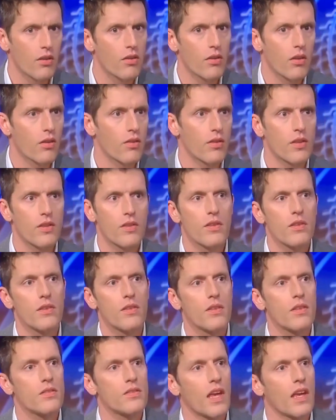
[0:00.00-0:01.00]

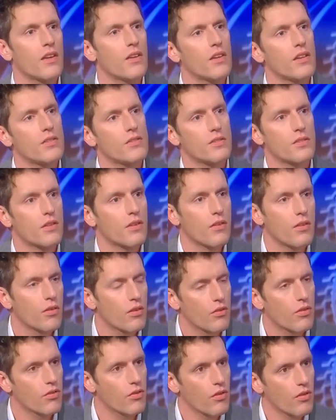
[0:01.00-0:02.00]
These entities
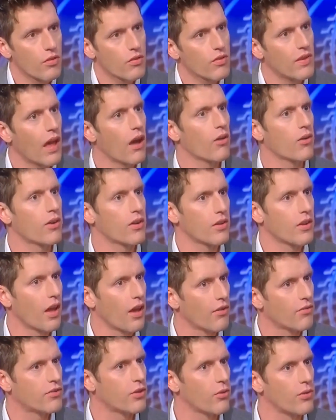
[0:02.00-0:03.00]
now can
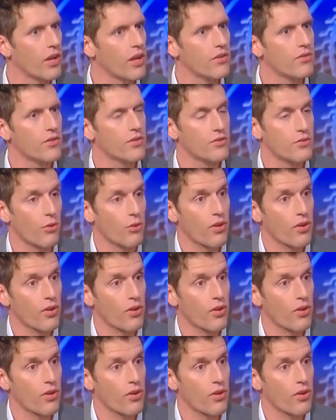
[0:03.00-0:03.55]
have donations